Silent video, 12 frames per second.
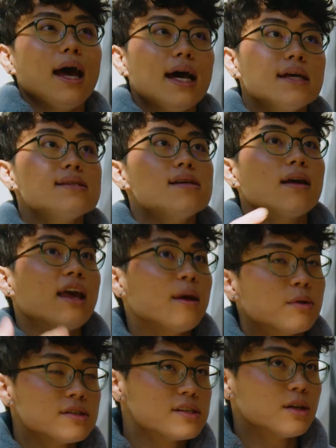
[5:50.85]
as a
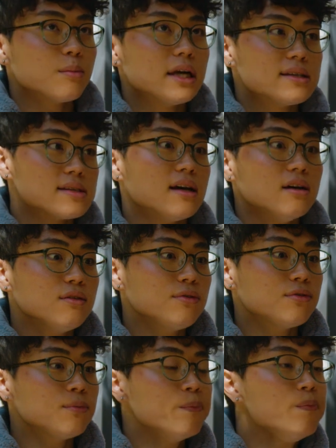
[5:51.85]
gay person myself,
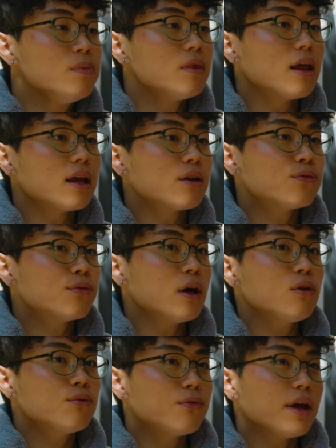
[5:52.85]
like it
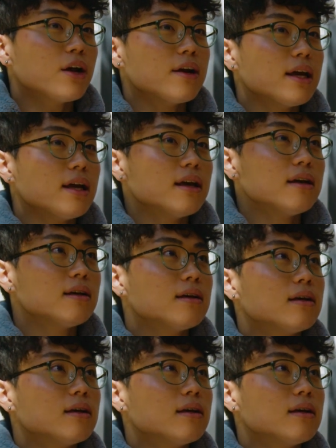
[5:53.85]
felt very.